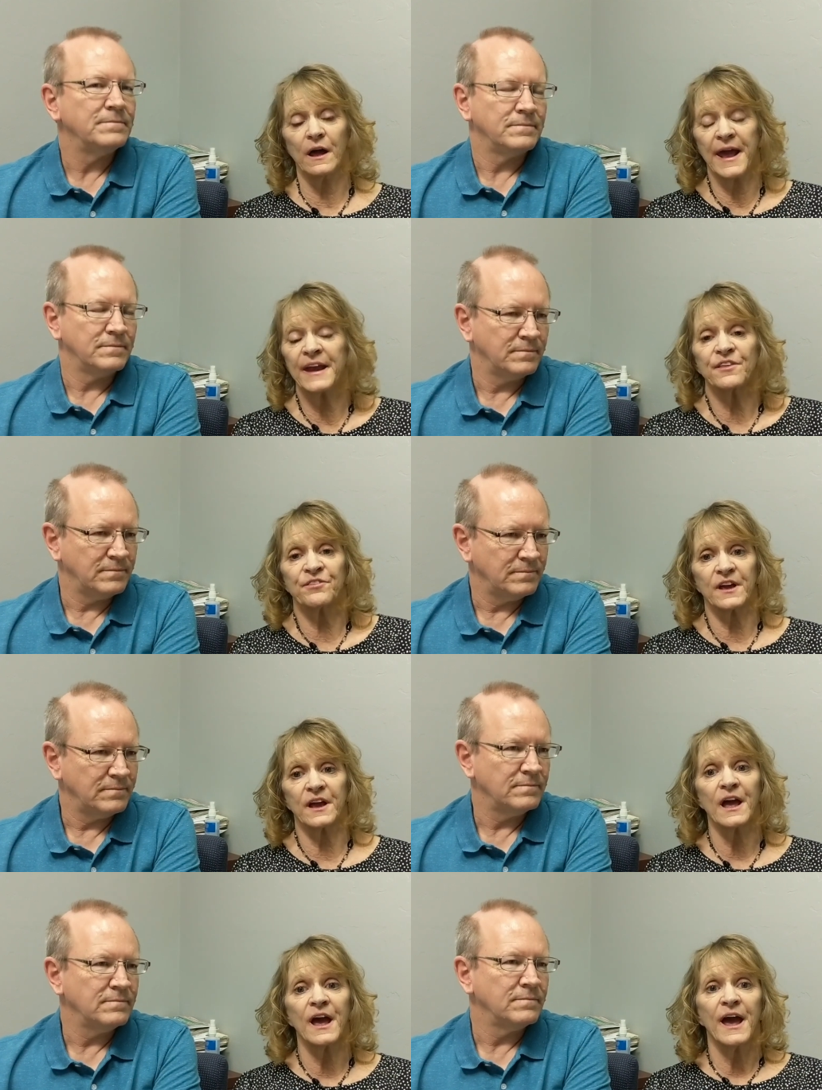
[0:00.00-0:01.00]

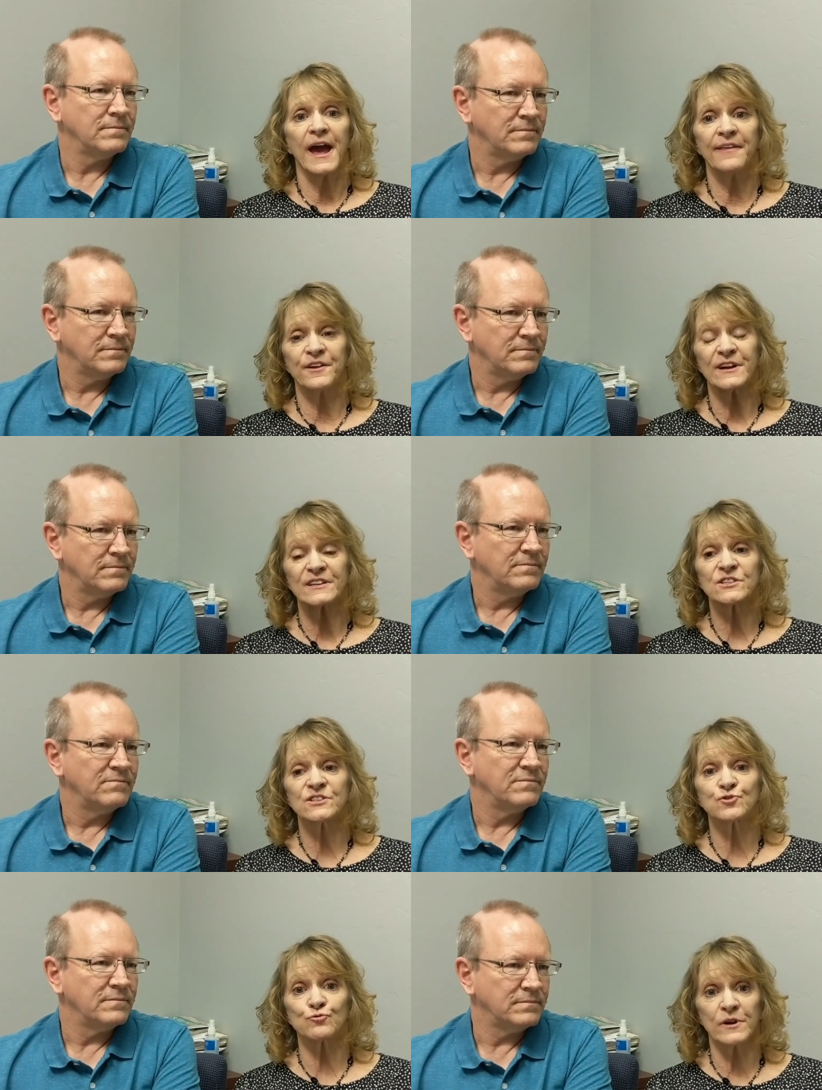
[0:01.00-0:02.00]
Speaker 1: anything, and they're
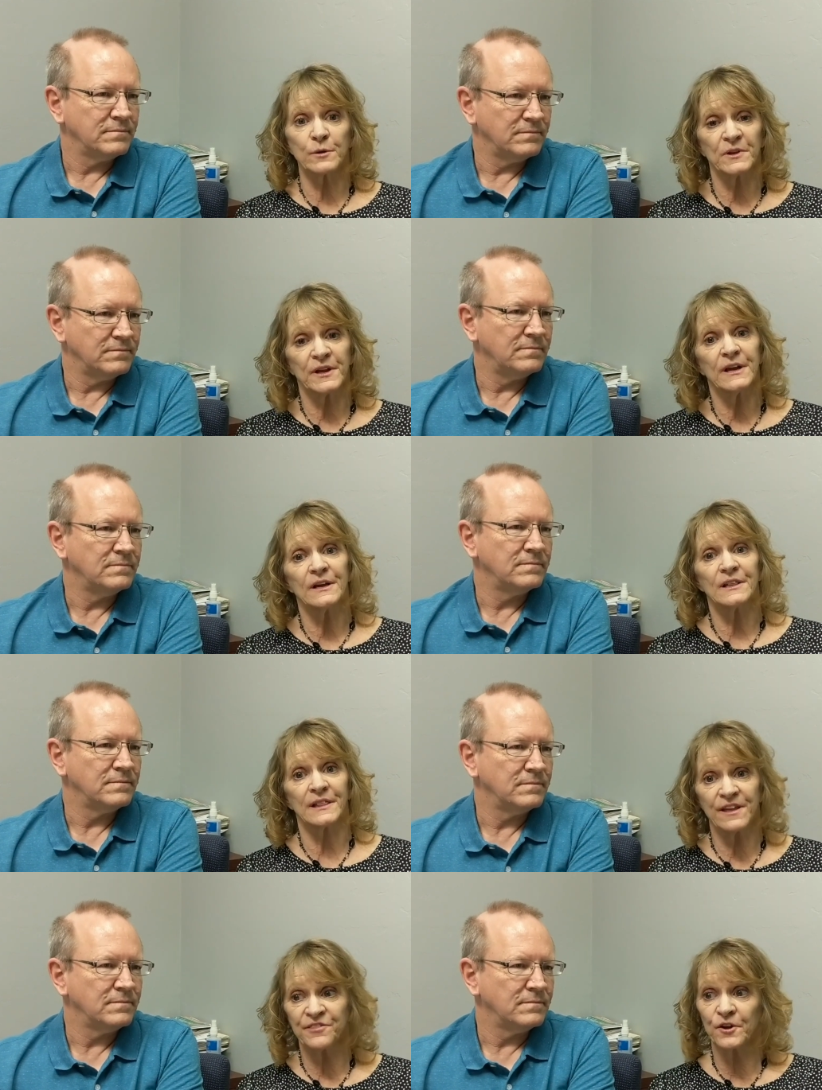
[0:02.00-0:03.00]
extremely
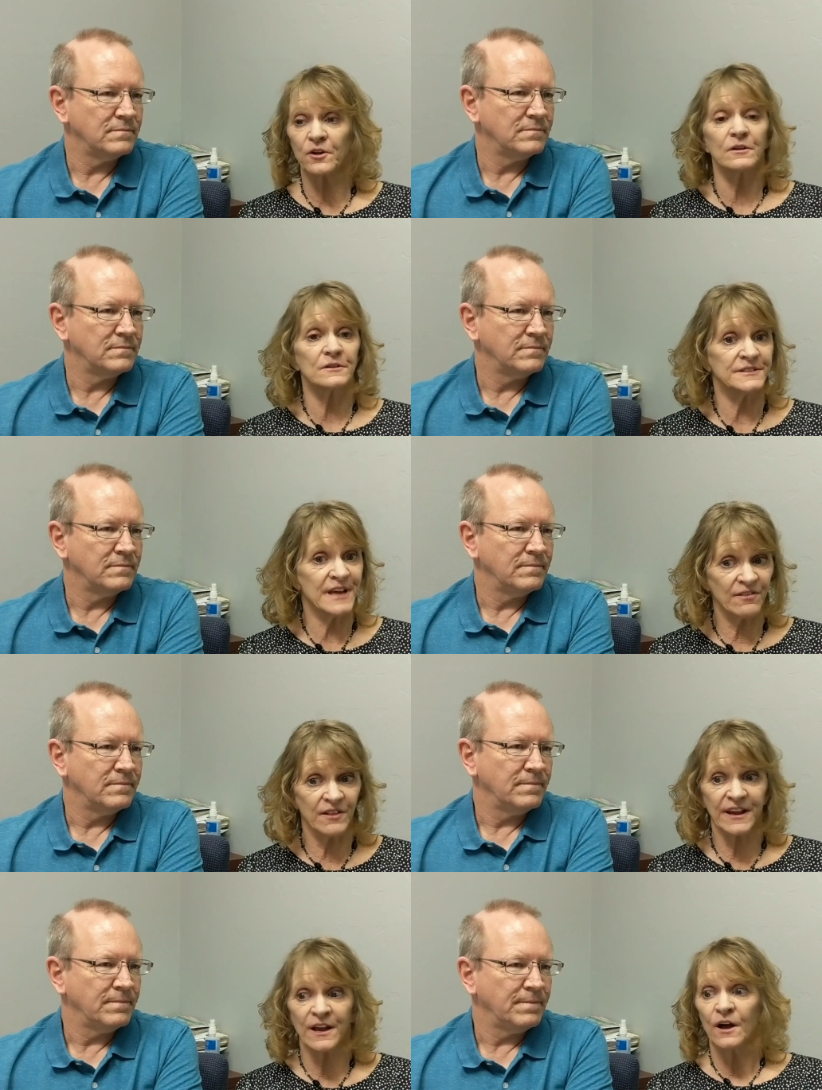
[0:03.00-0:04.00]
lethal,
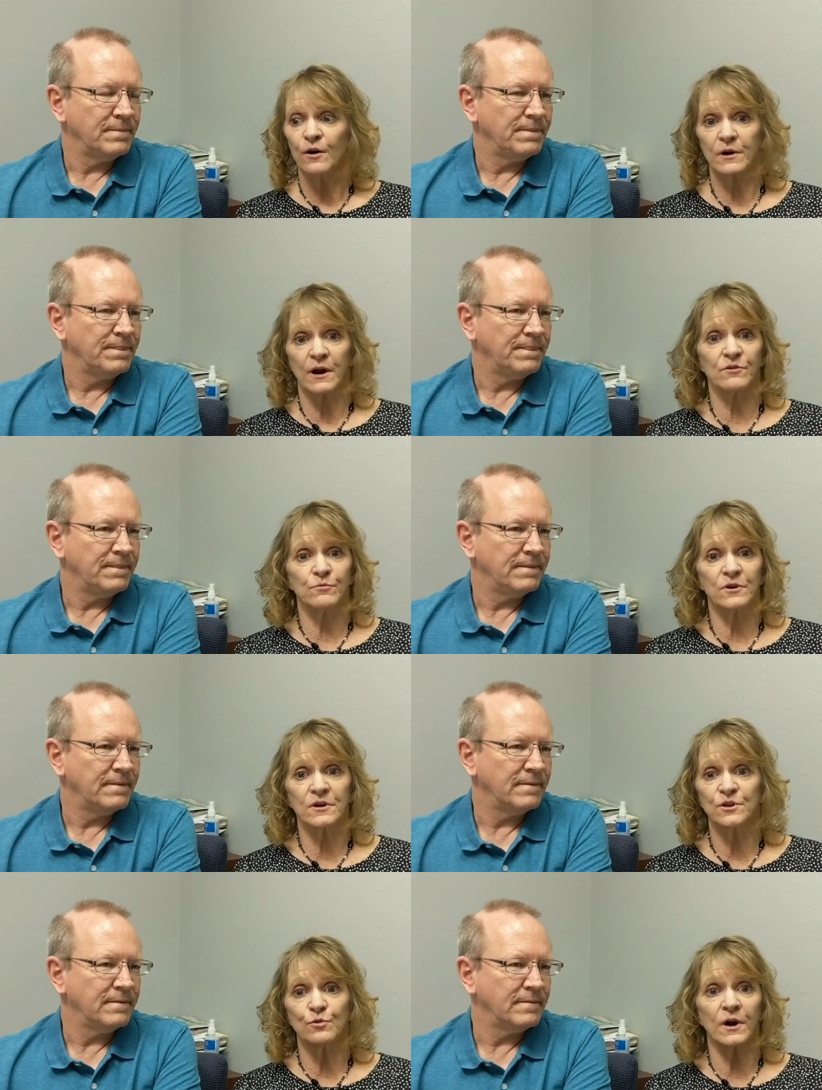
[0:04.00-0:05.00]
deadly, whatever
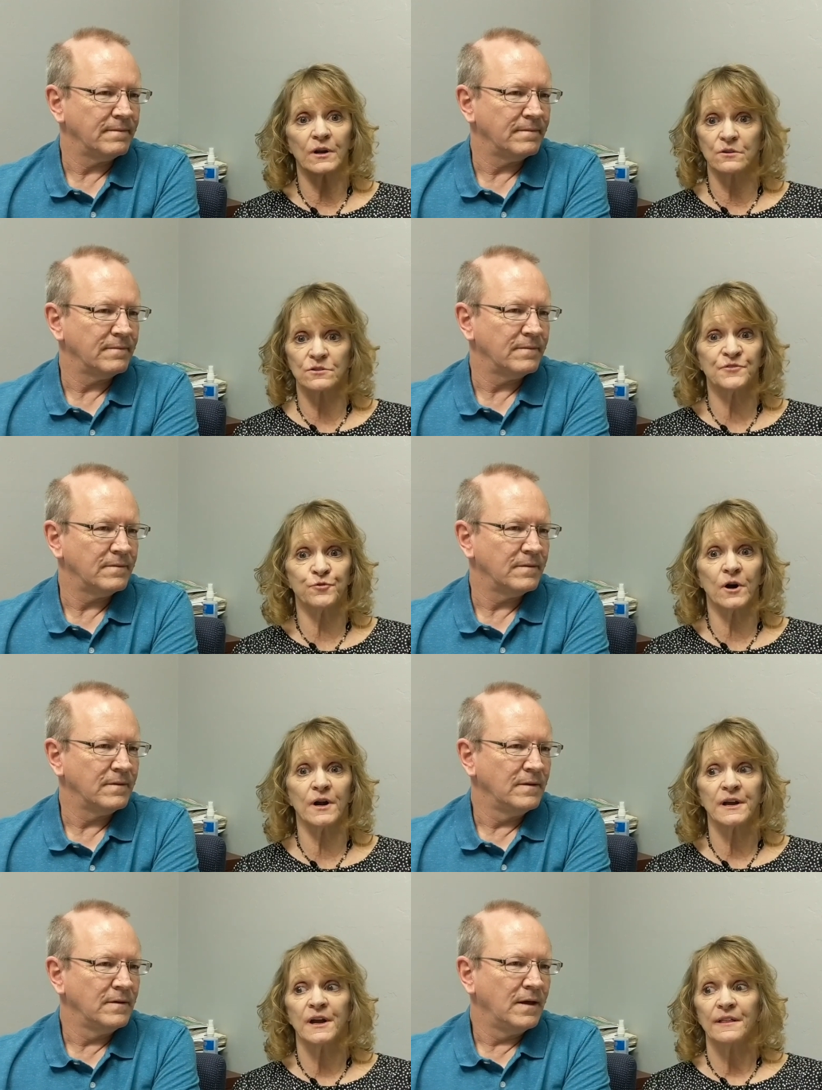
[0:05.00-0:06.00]
word you want to use for
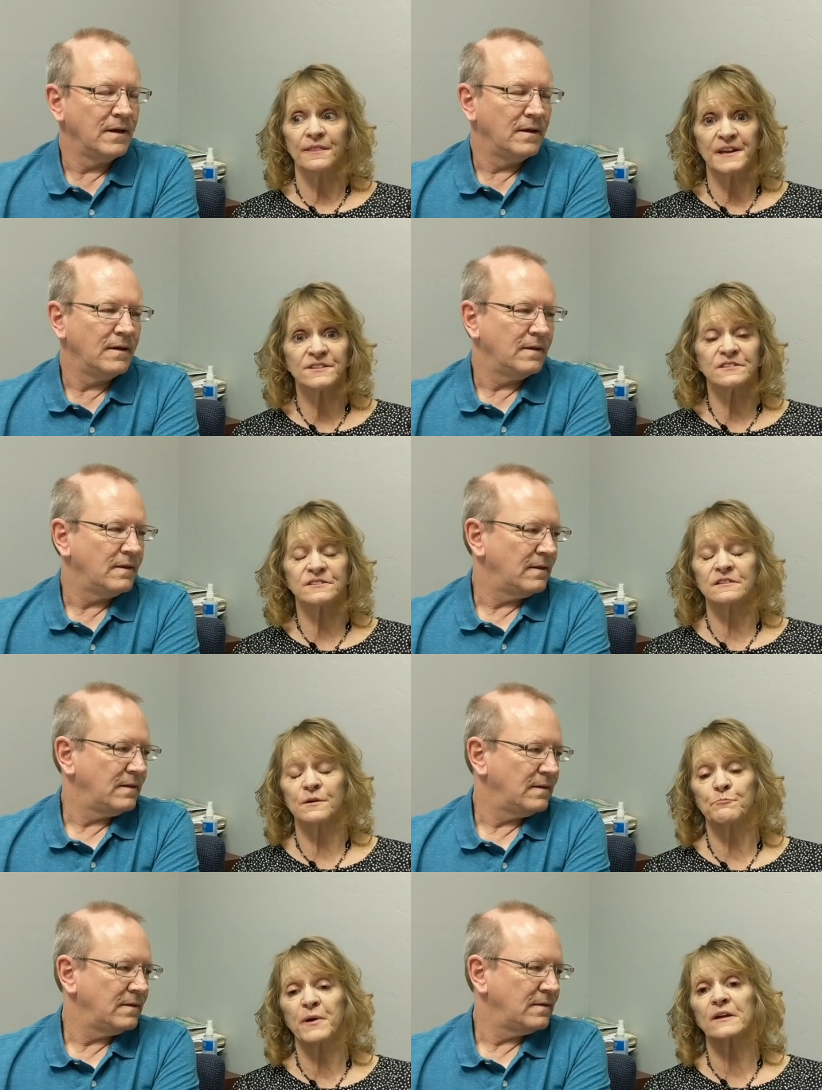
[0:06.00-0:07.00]
it. This is the
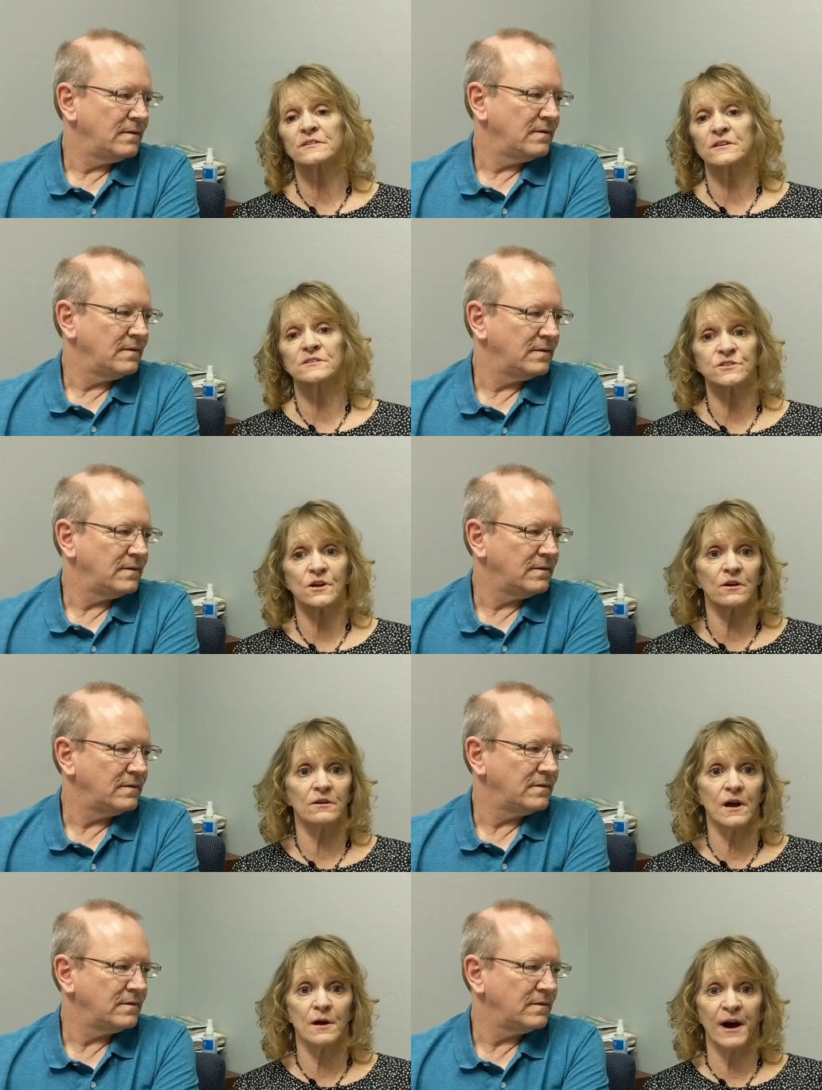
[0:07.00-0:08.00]
biggest
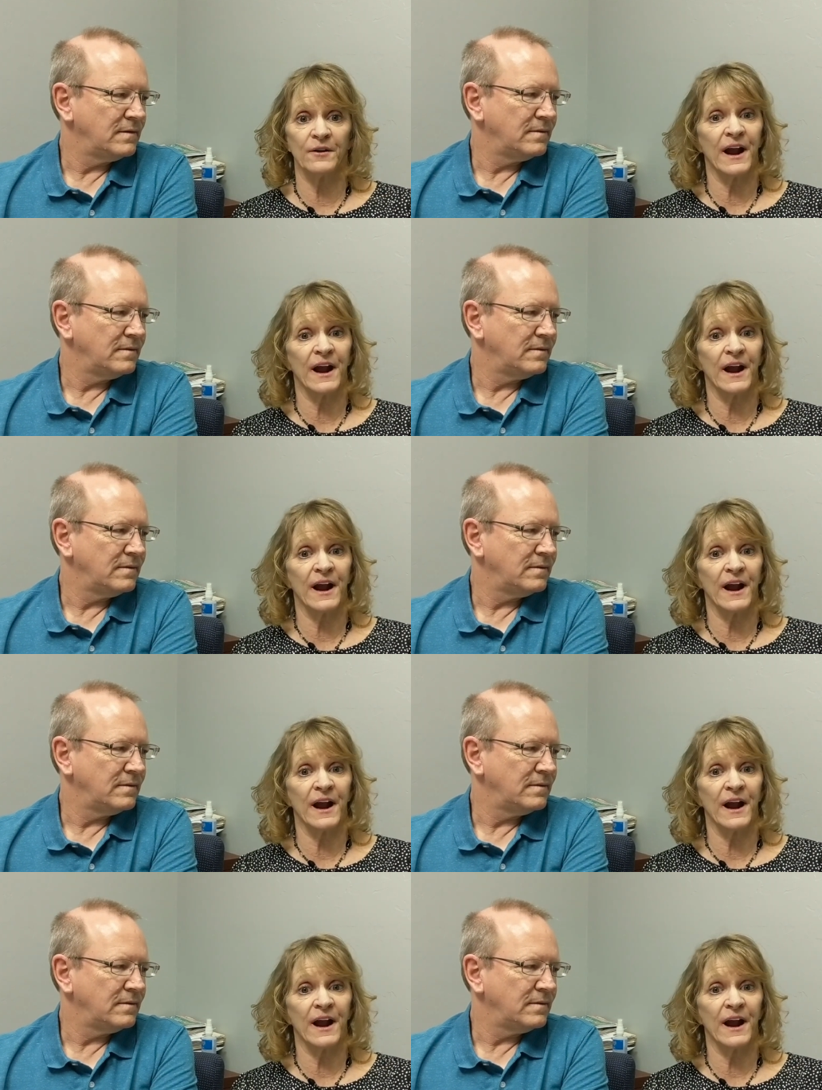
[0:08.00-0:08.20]
concern about